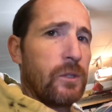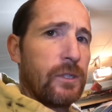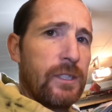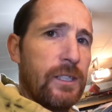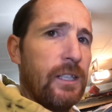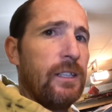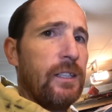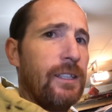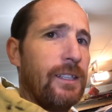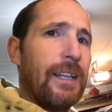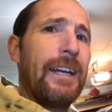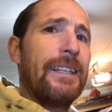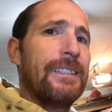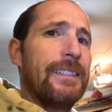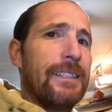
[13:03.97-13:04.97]
pristinely,
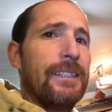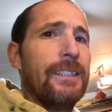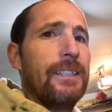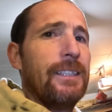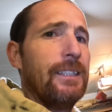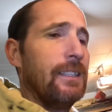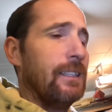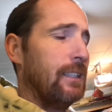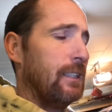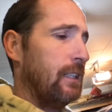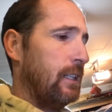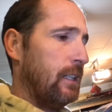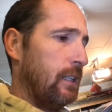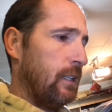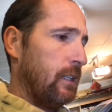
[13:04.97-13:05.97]
nice and clean,
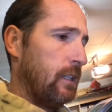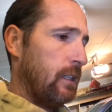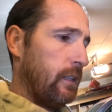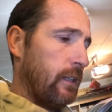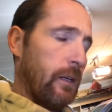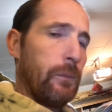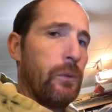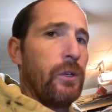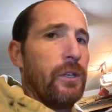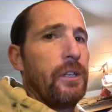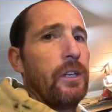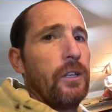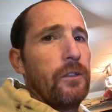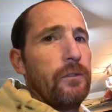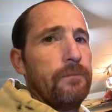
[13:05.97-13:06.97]
and put it
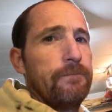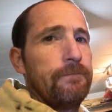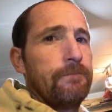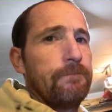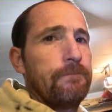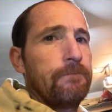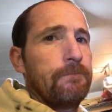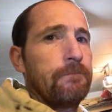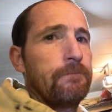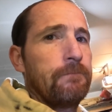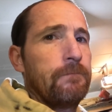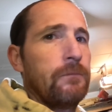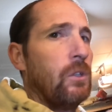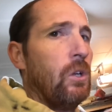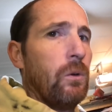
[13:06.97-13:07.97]
together.
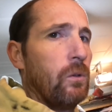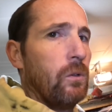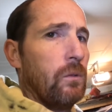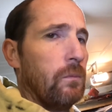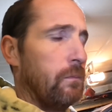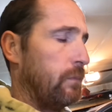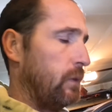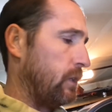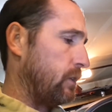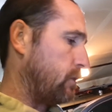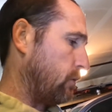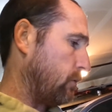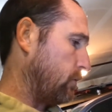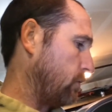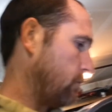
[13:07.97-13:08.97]
Don't glue. Please
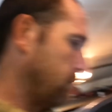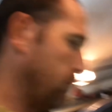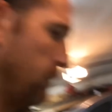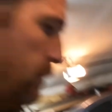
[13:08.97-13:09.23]
don't glue.